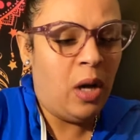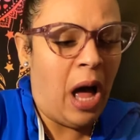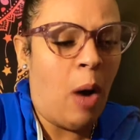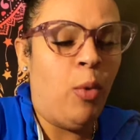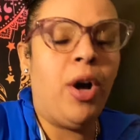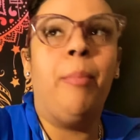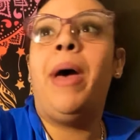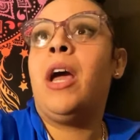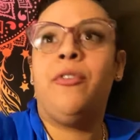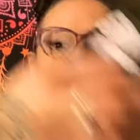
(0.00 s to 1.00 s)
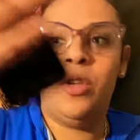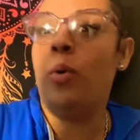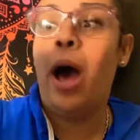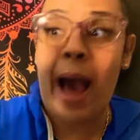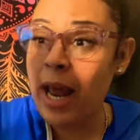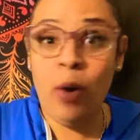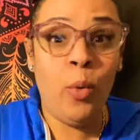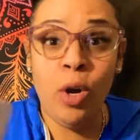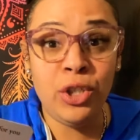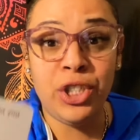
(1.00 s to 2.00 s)
I will come back for you. I don't
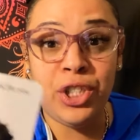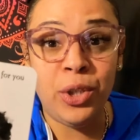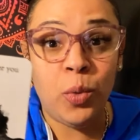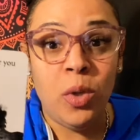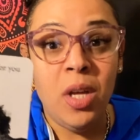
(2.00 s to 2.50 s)
want you to.